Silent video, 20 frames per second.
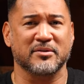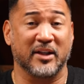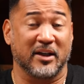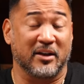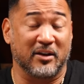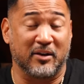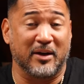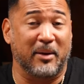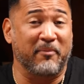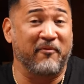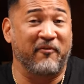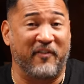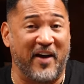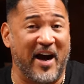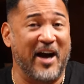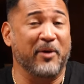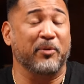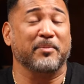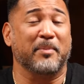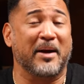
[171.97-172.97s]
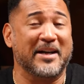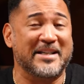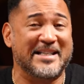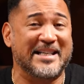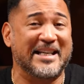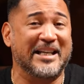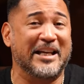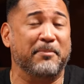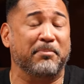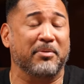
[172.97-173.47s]
let alone I'm fine with my
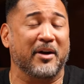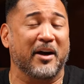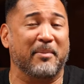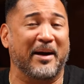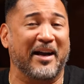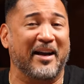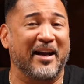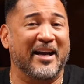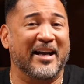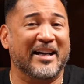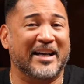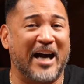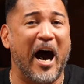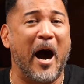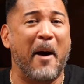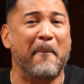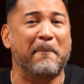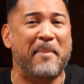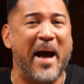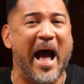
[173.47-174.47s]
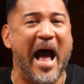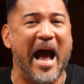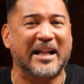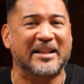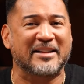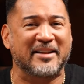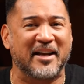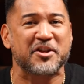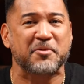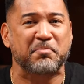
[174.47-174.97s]
CD player, my
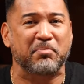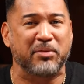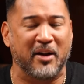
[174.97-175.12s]
compact disc